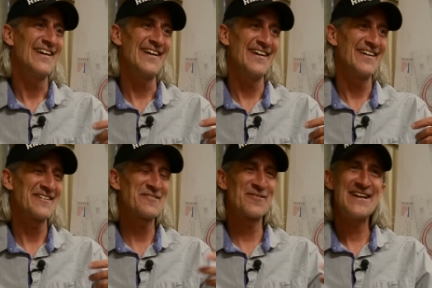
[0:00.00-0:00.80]

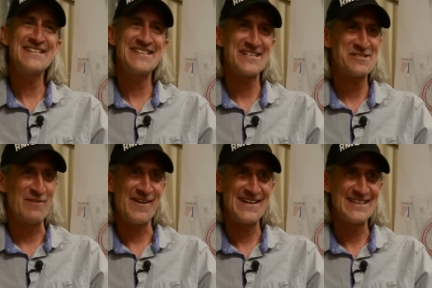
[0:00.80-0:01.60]
uh, crazy
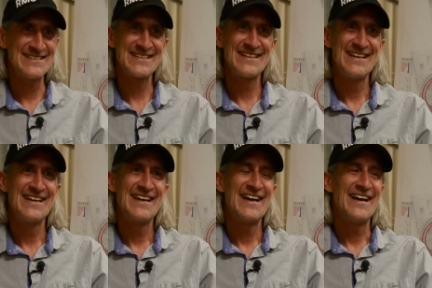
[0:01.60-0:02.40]
experience
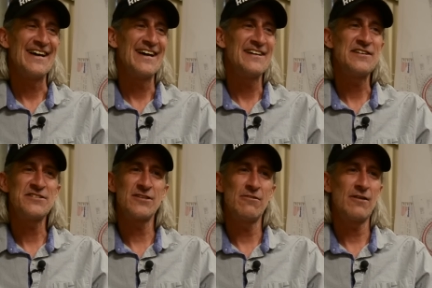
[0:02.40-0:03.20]
uh,
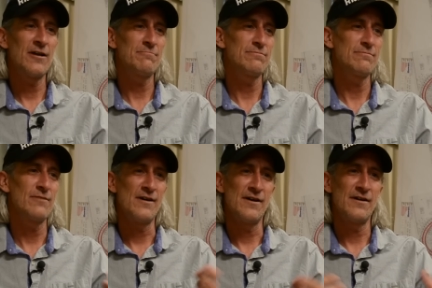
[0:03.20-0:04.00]
he showed up
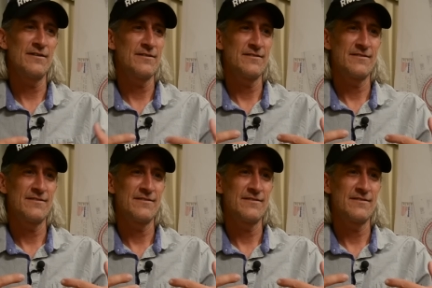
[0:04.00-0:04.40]
uh,